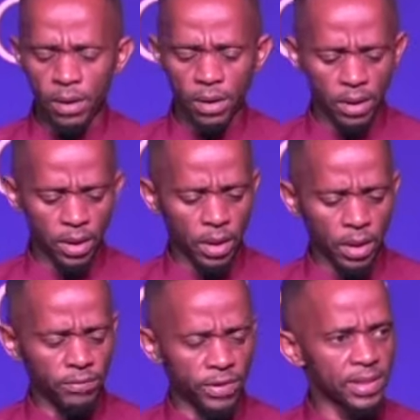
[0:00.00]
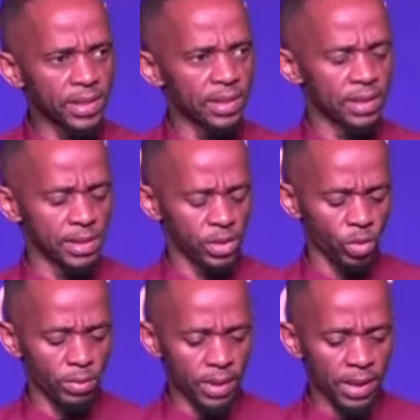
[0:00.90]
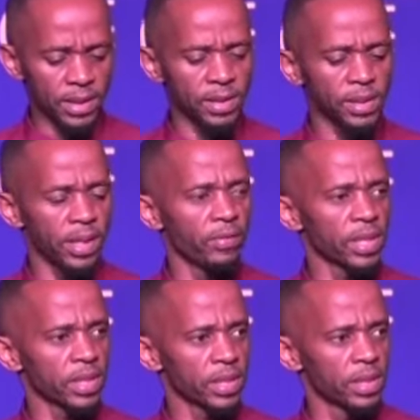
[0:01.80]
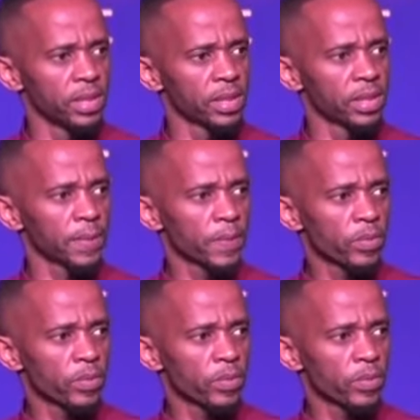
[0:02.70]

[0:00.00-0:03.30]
Ever since we met, ever since